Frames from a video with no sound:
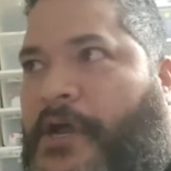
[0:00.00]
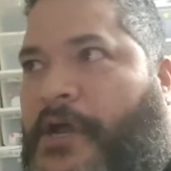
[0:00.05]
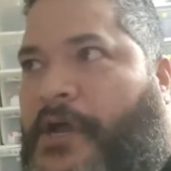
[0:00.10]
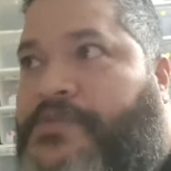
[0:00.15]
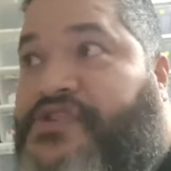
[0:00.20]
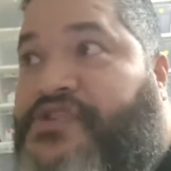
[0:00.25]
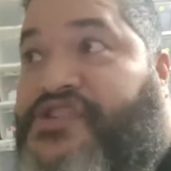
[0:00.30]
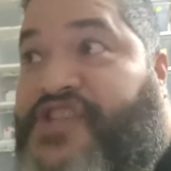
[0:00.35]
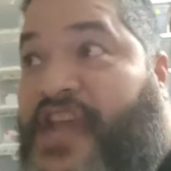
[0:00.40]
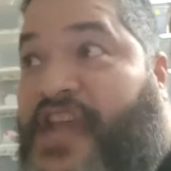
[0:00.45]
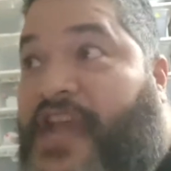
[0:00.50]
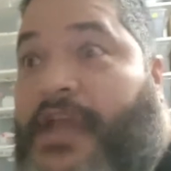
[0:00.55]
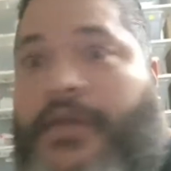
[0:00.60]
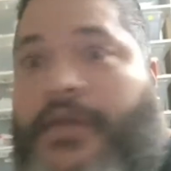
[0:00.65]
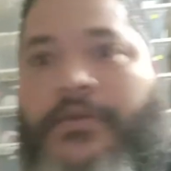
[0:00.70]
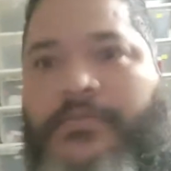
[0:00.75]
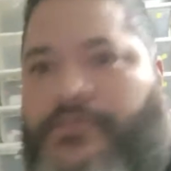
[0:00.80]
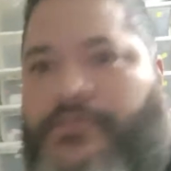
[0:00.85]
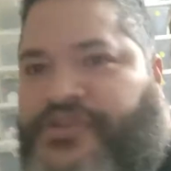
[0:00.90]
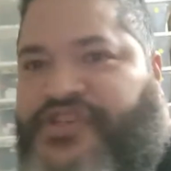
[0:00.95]

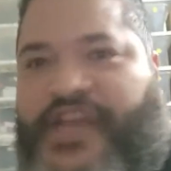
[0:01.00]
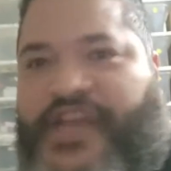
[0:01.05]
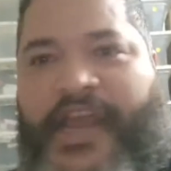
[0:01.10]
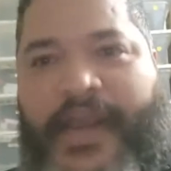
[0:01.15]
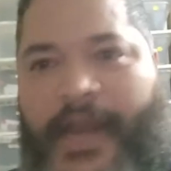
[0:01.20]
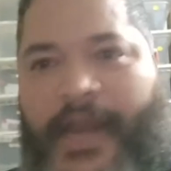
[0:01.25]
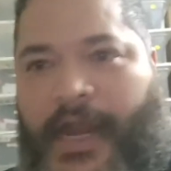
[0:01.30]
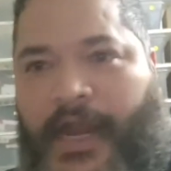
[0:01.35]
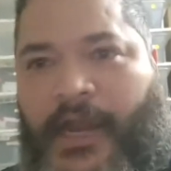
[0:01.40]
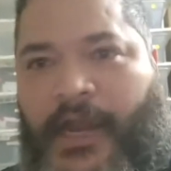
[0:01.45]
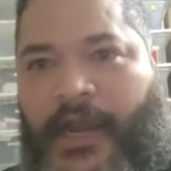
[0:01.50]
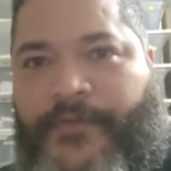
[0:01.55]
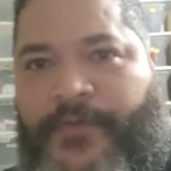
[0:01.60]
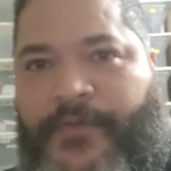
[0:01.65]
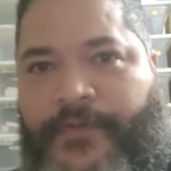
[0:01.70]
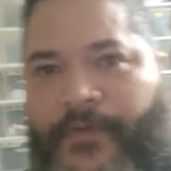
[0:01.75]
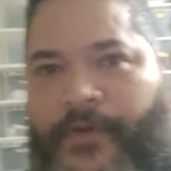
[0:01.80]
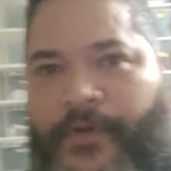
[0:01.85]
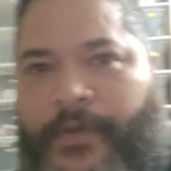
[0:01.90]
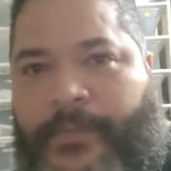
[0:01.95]
Shane, I love
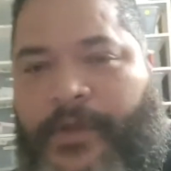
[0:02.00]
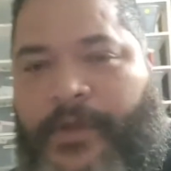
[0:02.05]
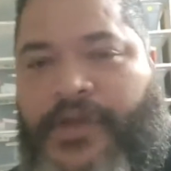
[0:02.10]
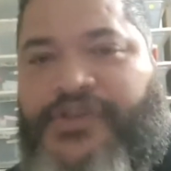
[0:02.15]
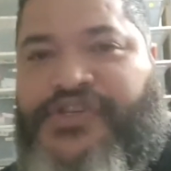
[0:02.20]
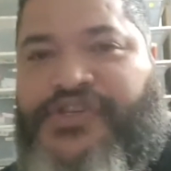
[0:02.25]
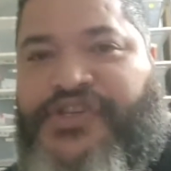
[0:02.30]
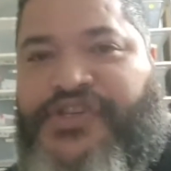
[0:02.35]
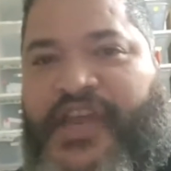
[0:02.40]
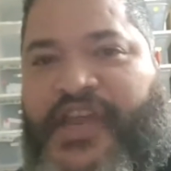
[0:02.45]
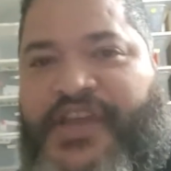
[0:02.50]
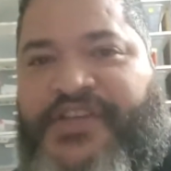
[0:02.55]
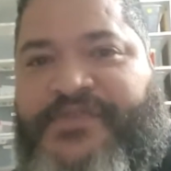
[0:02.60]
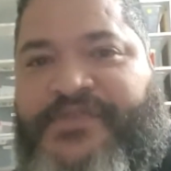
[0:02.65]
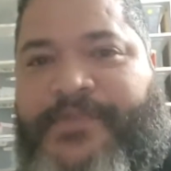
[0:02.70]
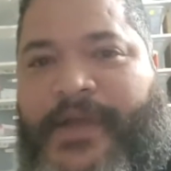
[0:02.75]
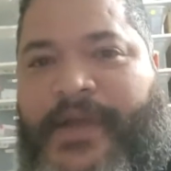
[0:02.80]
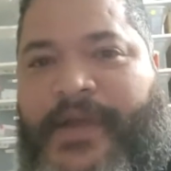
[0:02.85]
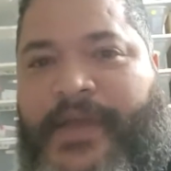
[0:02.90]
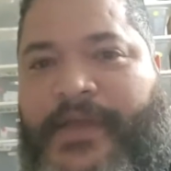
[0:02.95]
you very much. Shane is
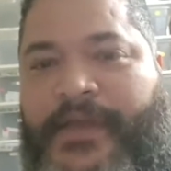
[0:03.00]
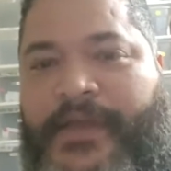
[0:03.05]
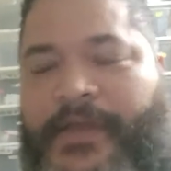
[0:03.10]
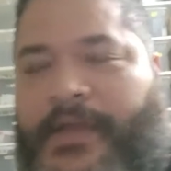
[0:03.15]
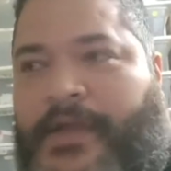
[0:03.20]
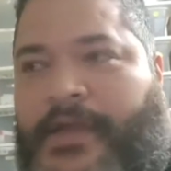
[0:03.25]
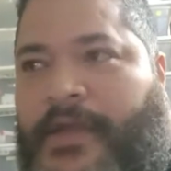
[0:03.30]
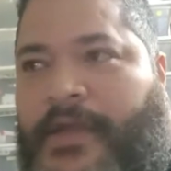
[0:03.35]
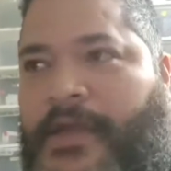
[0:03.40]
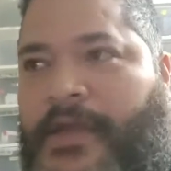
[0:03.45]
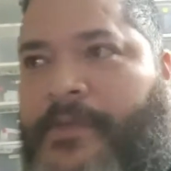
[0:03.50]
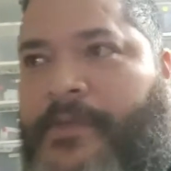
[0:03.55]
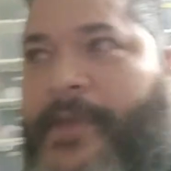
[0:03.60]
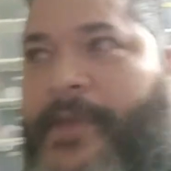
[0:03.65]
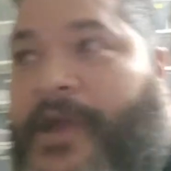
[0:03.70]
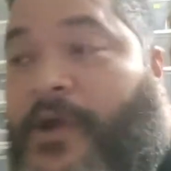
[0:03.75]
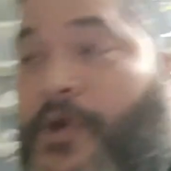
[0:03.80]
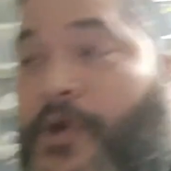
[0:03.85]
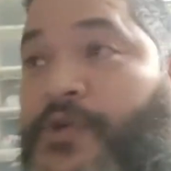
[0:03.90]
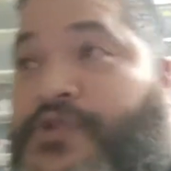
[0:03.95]
my
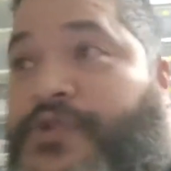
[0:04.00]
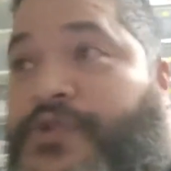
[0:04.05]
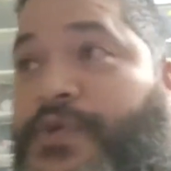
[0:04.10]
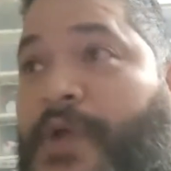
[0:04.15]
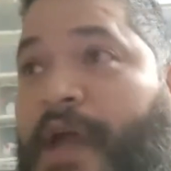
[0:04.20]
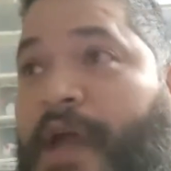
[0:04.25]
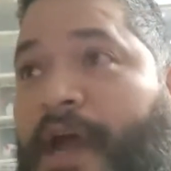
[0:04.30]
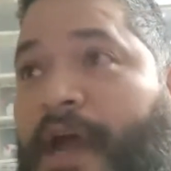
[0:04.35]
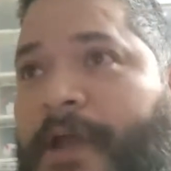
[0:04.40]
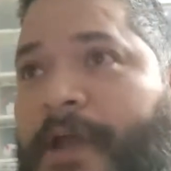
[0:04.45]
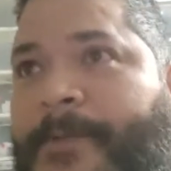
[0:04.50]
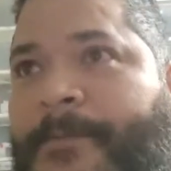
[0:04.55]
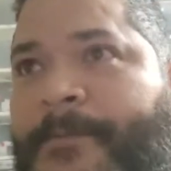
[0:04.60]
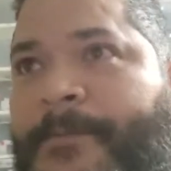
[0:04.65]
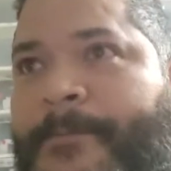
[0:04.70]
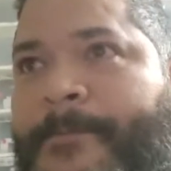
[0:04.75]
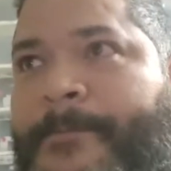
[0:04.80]
go-to guy.